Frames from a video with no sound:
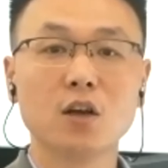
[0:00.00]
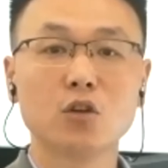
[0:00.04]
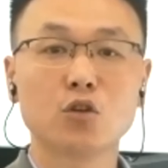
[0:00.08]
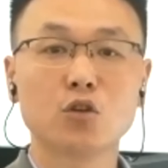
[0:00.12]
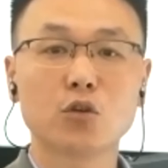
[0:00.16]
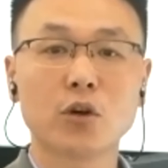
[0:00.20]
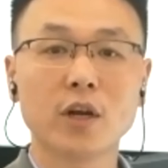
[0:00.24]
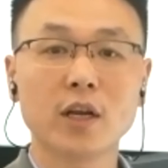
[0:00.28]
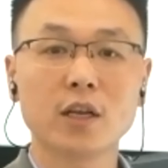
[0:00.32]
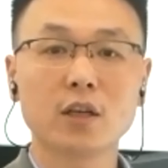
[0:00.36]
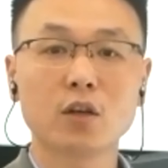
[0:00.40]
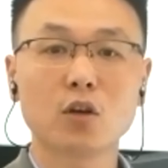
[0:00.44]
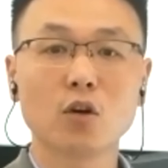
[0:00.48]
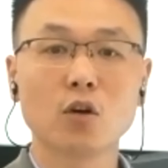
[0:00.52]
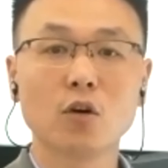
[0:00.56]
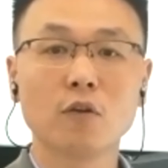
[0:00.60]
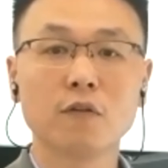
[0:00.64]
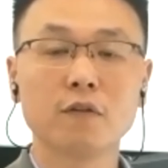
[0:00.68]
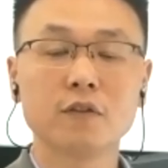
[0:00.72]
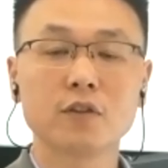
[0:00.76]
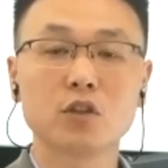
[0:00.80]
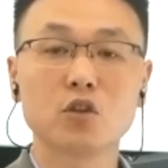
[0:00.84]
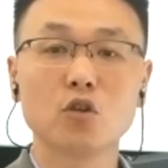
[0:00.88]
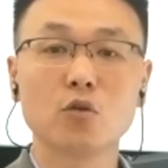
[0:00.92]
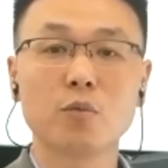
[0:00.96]
trend
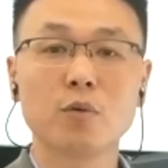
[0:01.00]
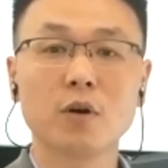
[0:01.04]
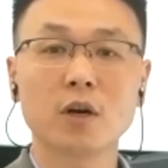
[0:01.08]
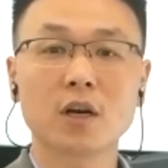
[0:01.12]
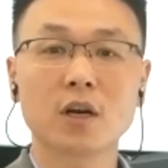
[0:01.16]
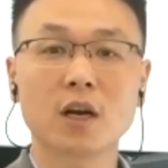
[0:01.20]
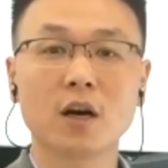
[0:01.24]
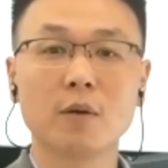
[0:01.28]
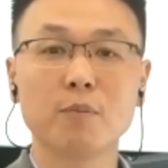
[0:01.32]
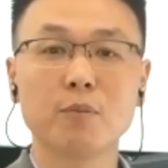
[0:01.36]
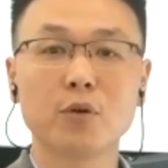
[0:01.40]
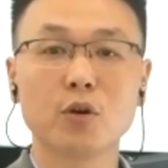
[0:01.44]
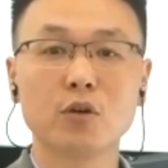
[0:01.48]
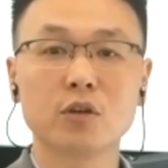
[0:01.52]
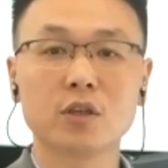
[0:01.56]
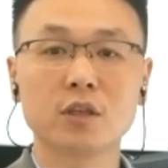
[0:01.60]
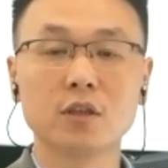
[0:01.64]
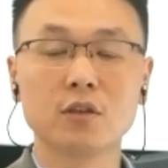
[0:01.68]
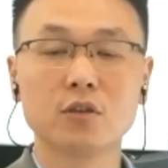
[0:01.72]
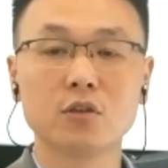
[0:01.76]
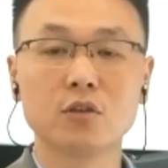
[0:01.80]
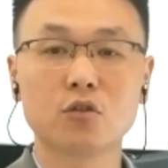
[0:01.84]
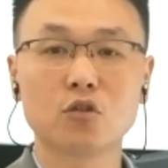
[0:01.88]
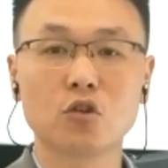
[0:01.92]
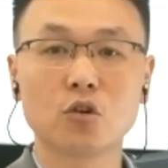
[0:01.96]
of
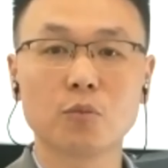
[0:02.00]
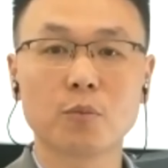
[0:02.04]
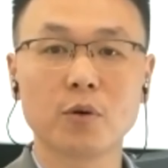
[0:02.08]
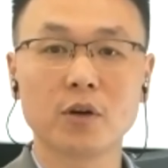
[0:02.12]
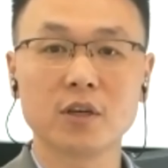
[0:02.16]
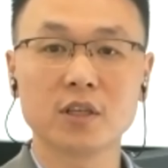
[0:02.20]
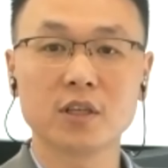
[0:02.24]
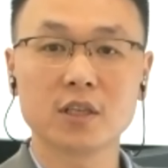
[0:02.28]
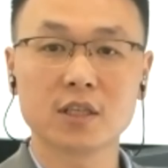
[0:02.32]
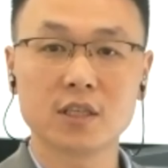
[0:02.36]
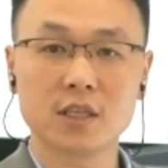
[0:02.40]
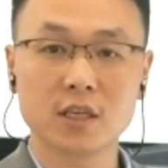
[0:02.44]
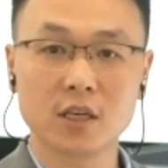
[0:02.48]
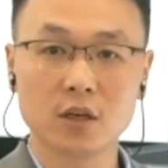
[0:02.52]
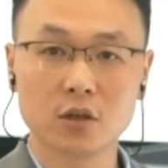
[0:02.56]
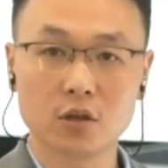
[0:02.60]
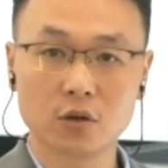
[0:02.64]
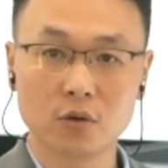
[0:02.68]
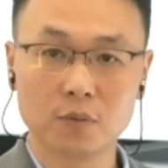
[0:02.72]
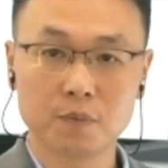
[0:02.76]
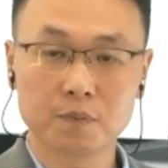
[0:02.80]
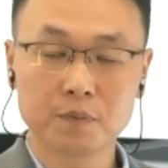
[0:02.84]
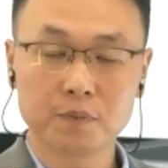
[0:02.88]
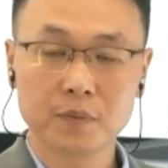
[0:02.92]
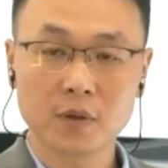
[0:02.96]
supercomputing
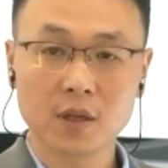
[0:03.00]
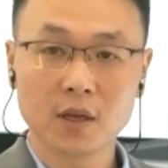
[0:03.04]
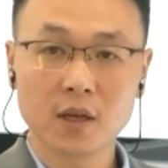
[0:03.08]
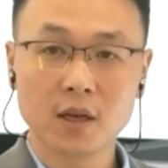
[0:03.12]
2.0,